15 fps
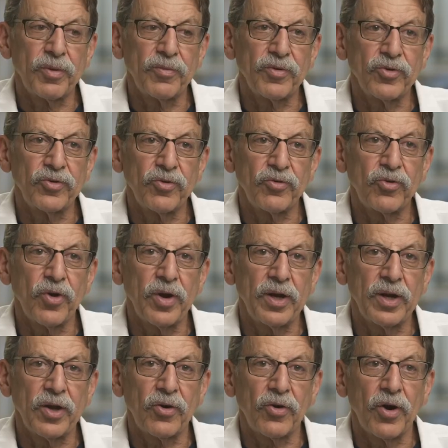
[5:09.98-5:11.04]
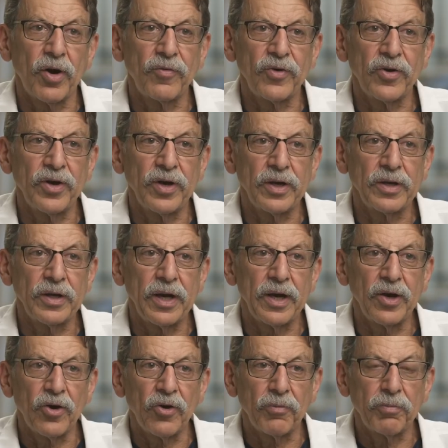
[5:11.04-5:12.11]
privilege of training at Harvard and
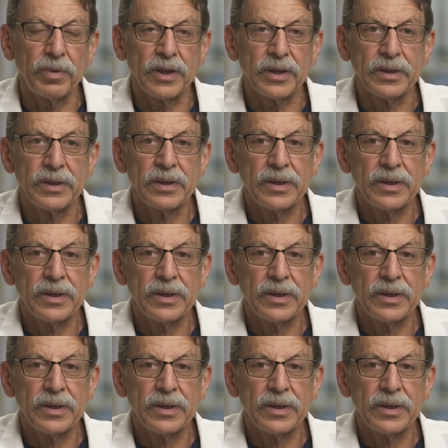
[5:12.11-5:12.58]
Yale, but